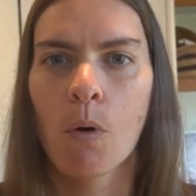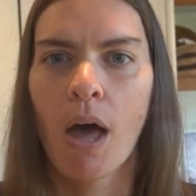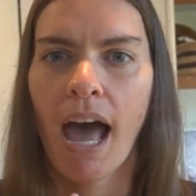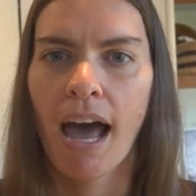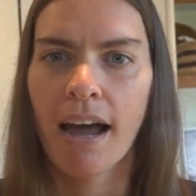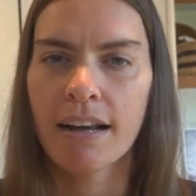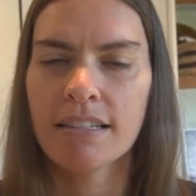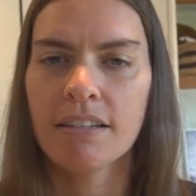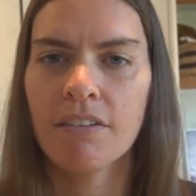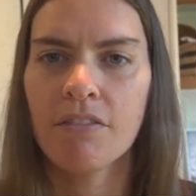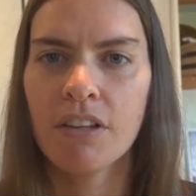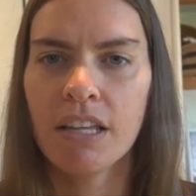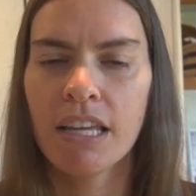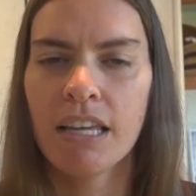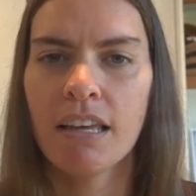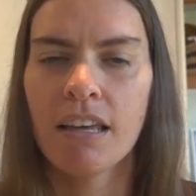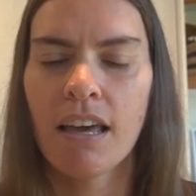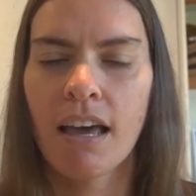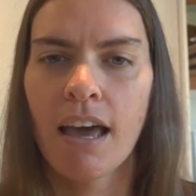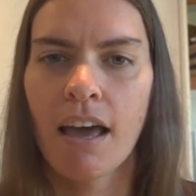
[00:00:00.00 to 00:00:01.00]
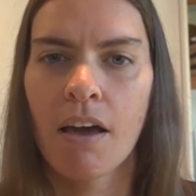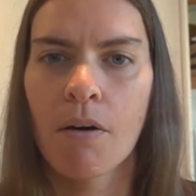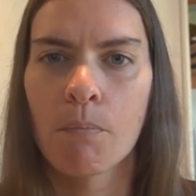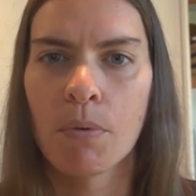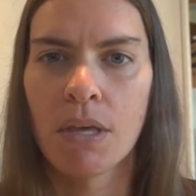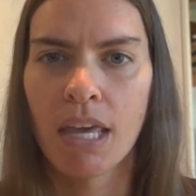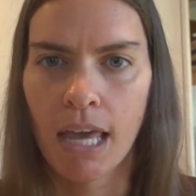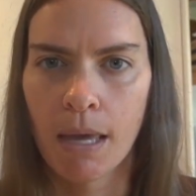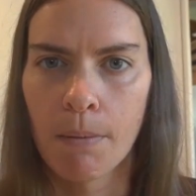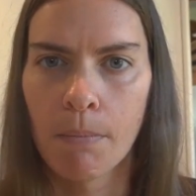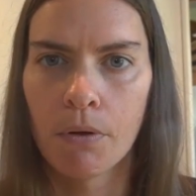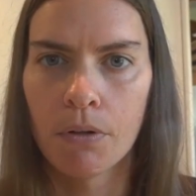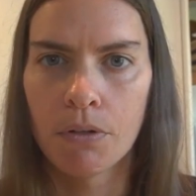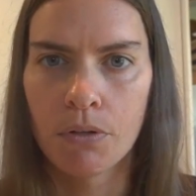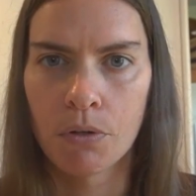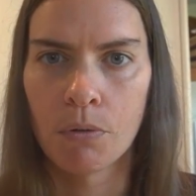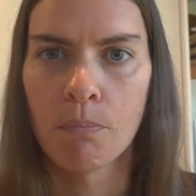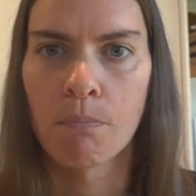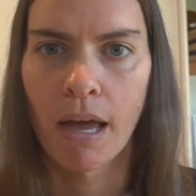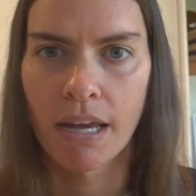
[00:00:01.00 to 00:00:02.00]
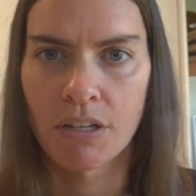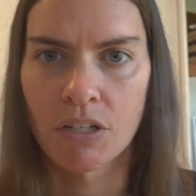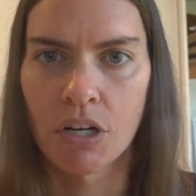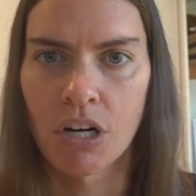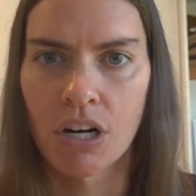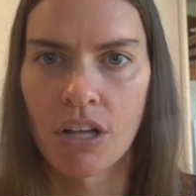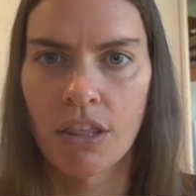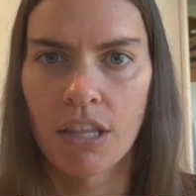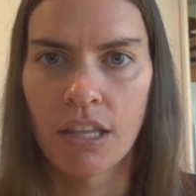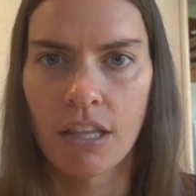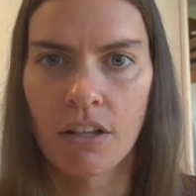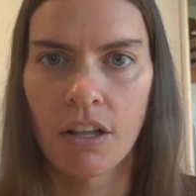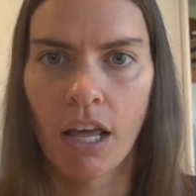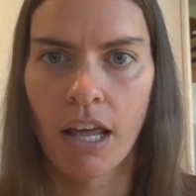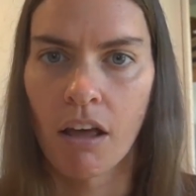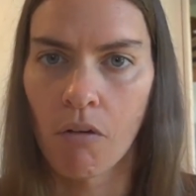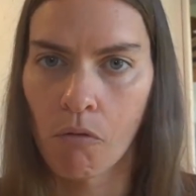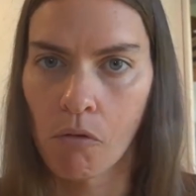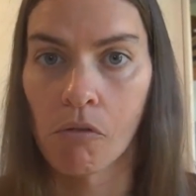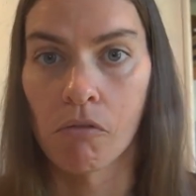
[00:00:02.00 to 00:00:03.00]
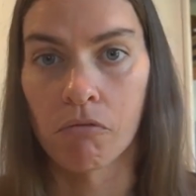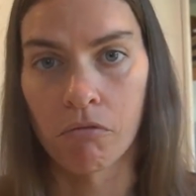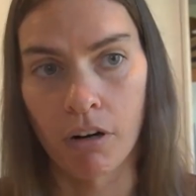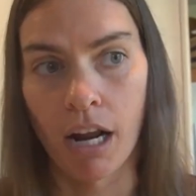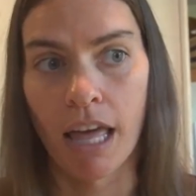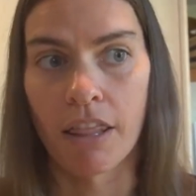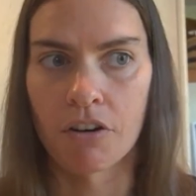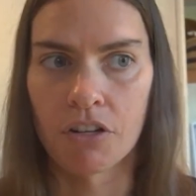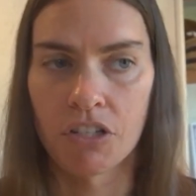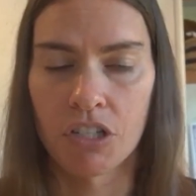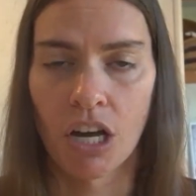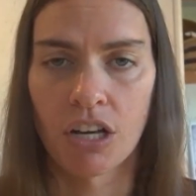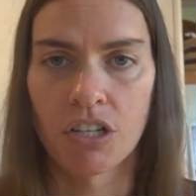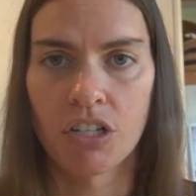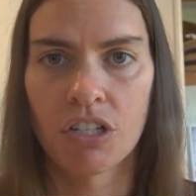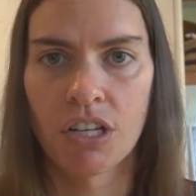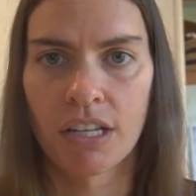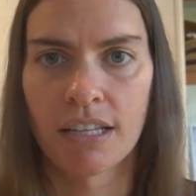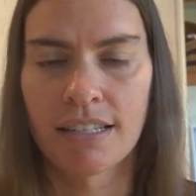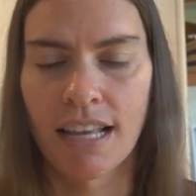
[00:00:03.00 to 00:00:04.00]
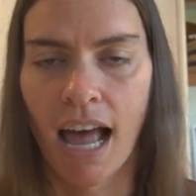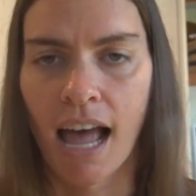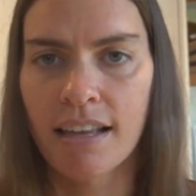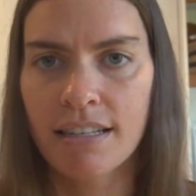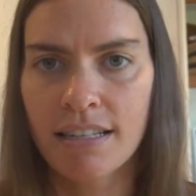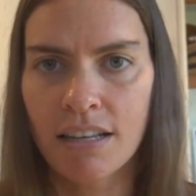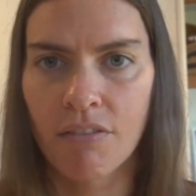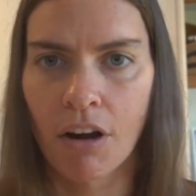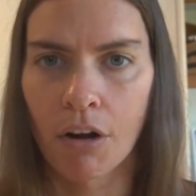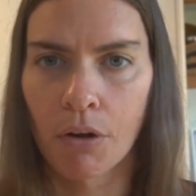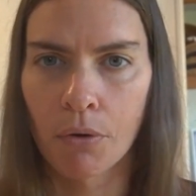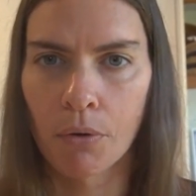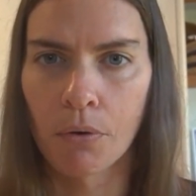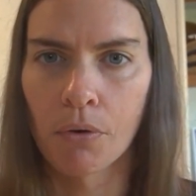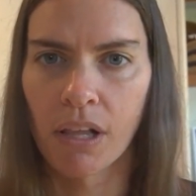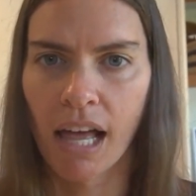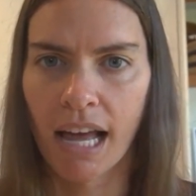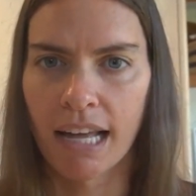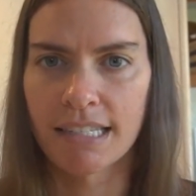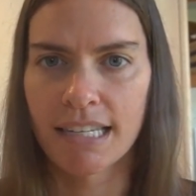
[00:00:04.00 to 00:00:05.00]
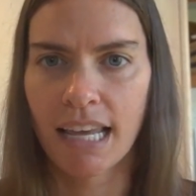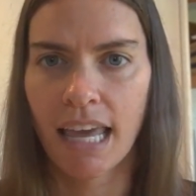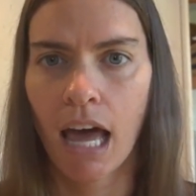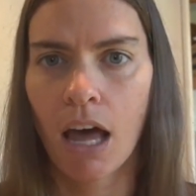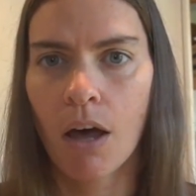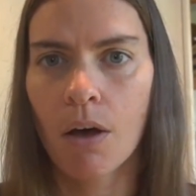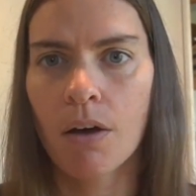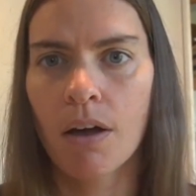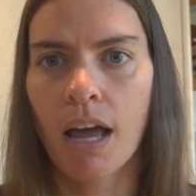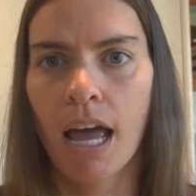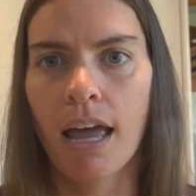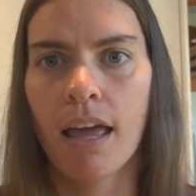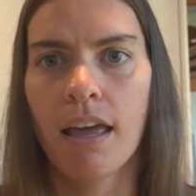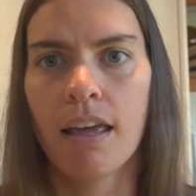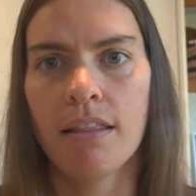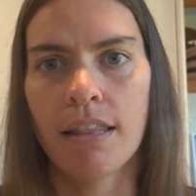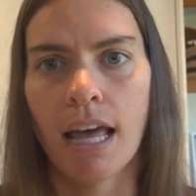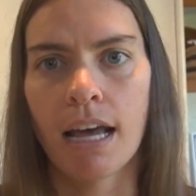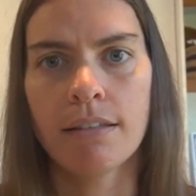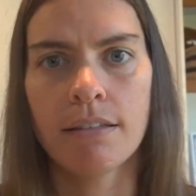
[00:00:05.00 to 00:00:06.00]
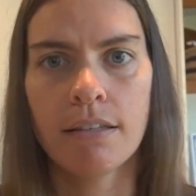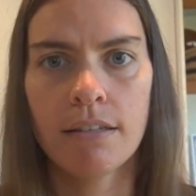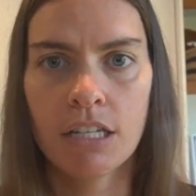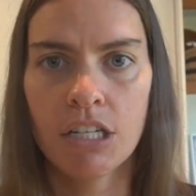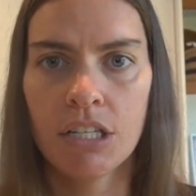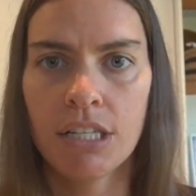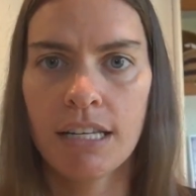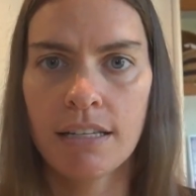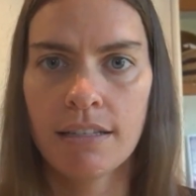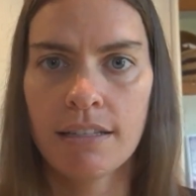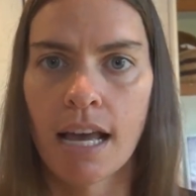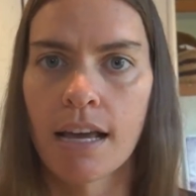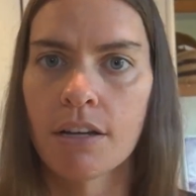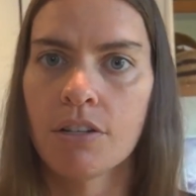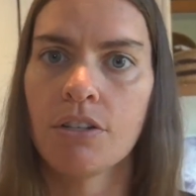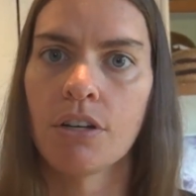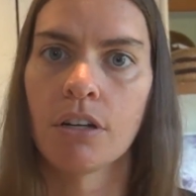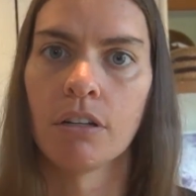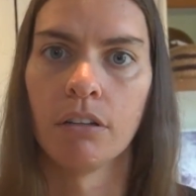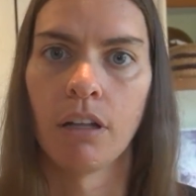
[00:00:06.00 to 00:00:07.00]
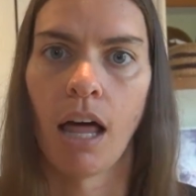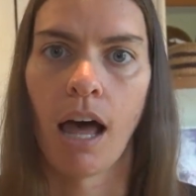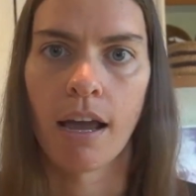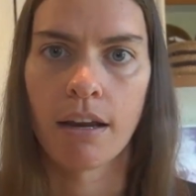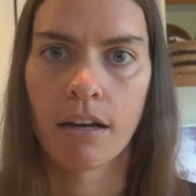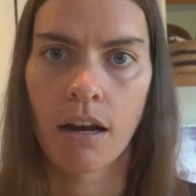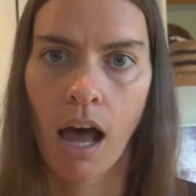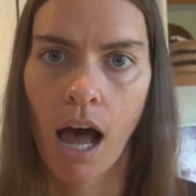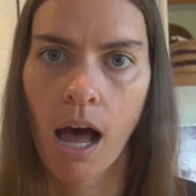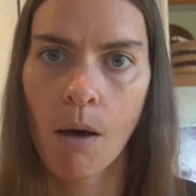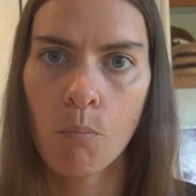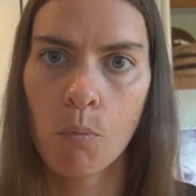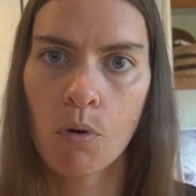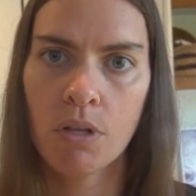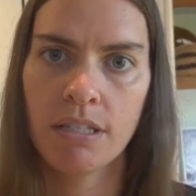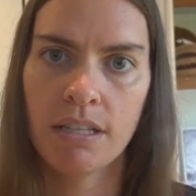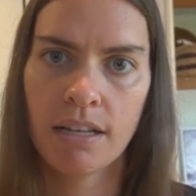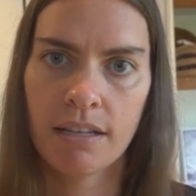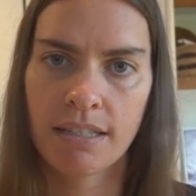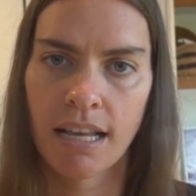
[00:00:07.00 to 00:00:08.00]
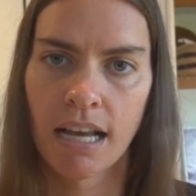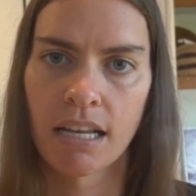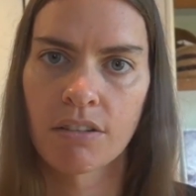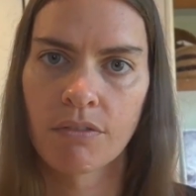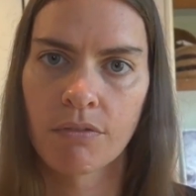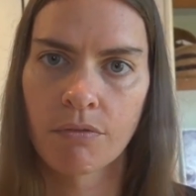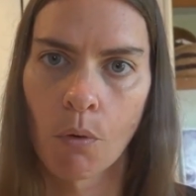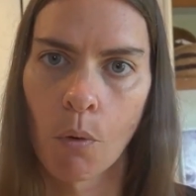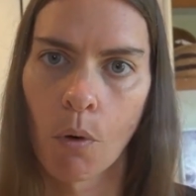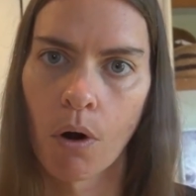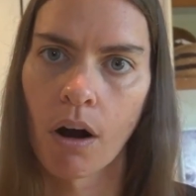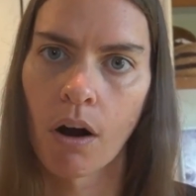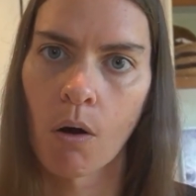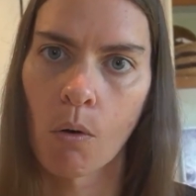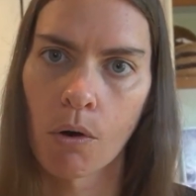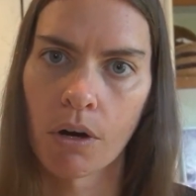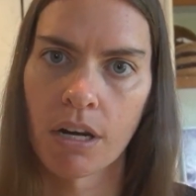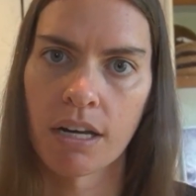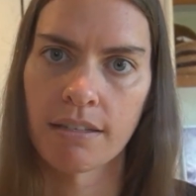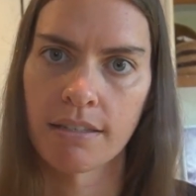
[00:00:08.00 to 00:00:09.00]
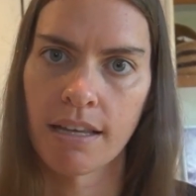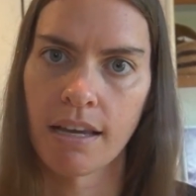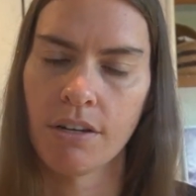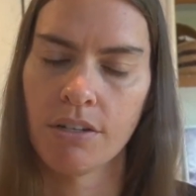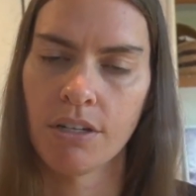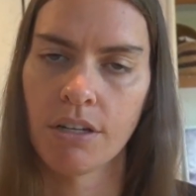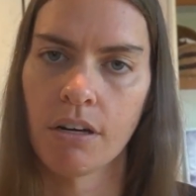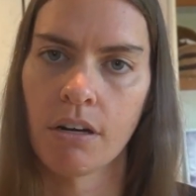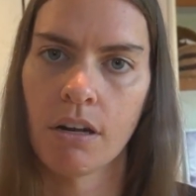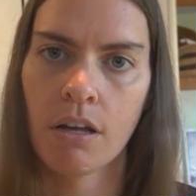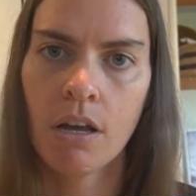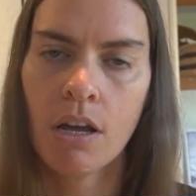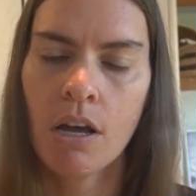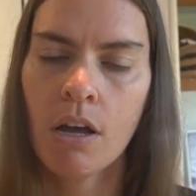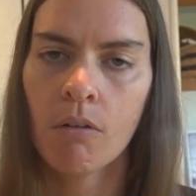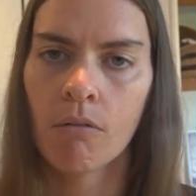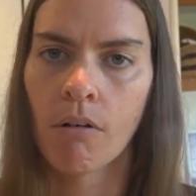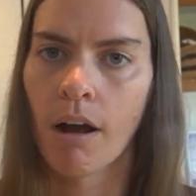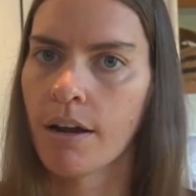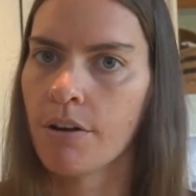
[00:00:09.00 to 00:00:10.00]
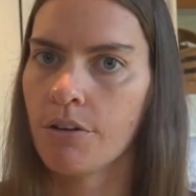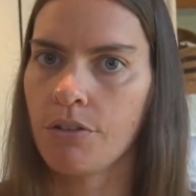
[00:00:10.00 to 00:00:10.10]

actively be able to measure it, will rather judge success of our Google Ads account, and that success should line up with success for our organization, right?